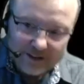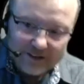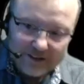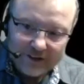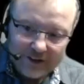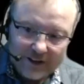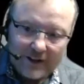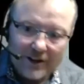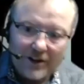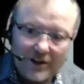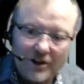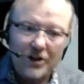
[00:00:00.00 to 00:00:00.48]

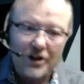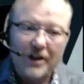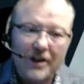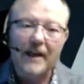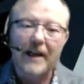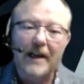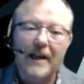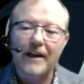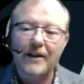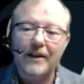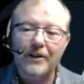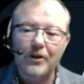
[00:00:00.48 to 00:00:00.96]
energy
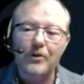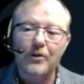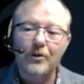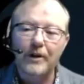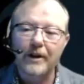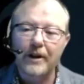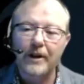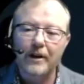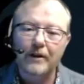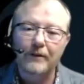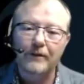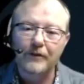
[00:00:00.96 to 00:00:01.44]
and I don't
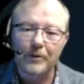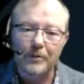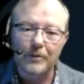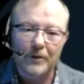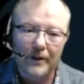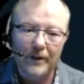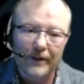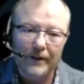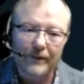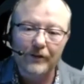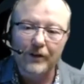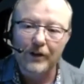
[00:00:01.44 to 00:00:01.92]
care if you
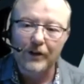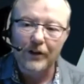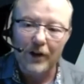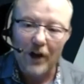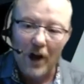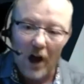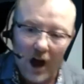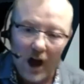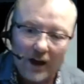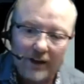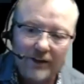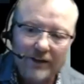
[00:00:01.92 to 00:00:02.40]
believe it or
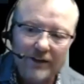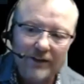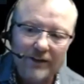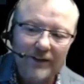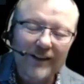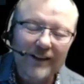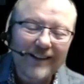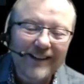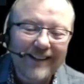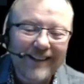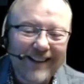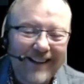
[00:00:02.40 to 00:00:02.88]
not.
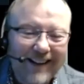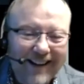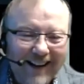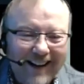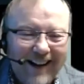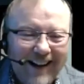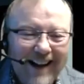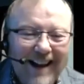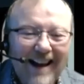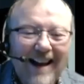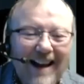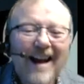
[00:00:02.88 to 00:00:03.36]

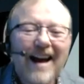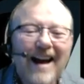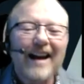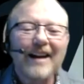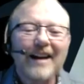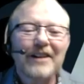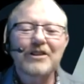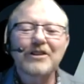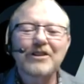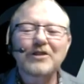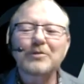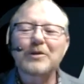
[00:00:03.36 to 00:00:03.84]
I
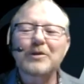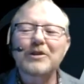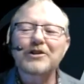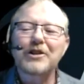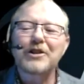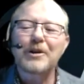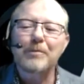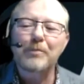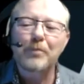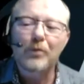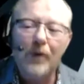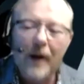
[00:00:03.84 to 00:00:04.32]
just want you
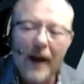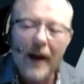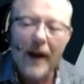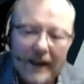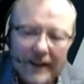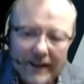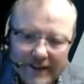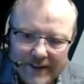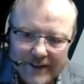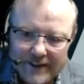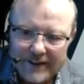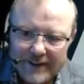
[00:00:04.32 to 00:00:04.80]
to
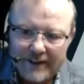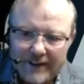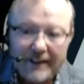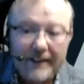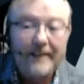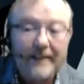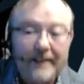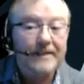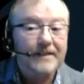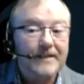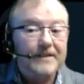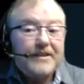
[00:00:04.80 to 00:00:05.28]
practice it
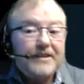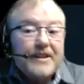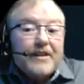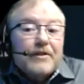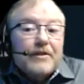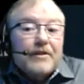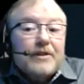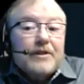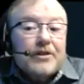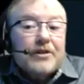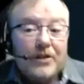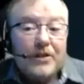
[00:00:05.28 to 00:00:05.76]
and see the
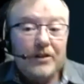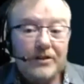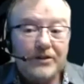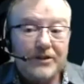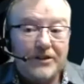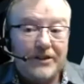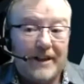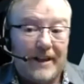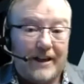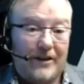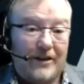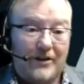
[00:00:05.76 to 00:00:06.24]
results
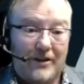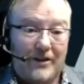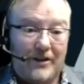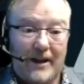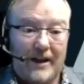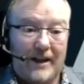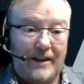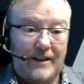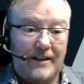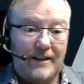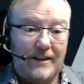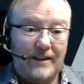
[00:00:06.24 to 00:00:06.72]
that you
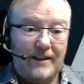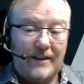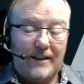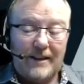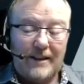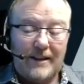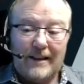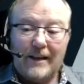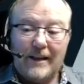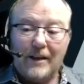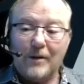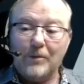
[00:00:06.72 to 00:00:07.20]
get,
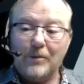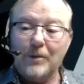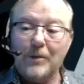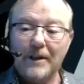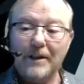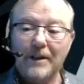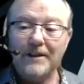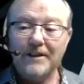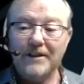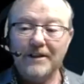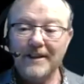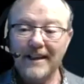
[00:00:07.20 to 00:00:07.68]

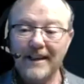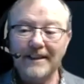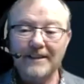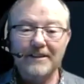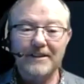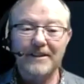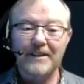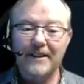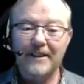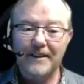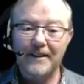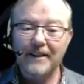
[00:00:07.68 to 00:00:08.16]
because that's
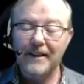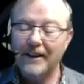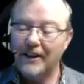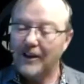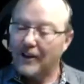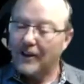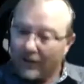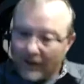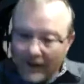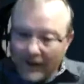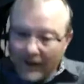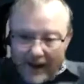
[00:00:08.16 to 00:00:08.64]
the thing. You
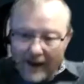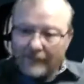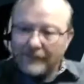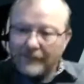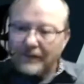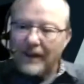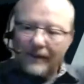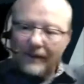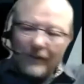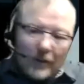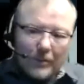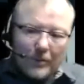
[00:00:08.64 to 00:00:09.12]
don't have to
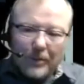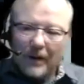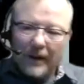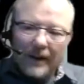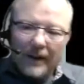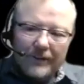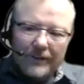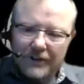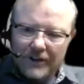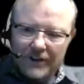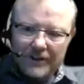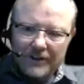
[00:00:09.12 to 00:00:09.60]
have a
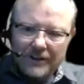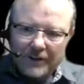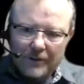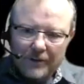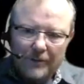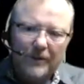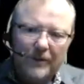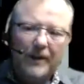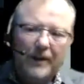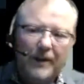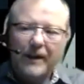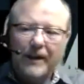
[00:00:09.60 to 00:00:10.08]
belief system
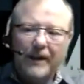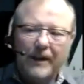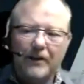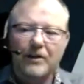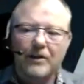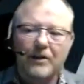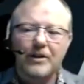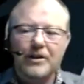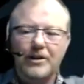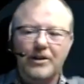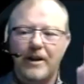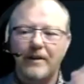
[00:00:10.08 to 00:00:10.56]
that
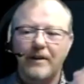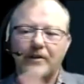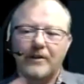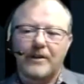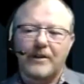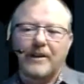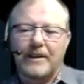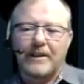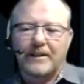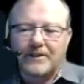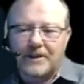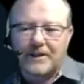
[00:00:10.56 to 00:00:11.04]

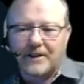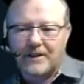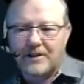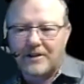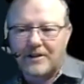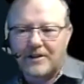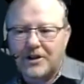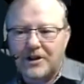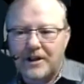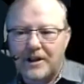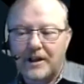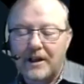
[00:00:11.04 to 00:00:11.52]
everything is
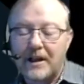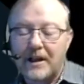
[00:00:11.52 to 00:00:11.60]
energy.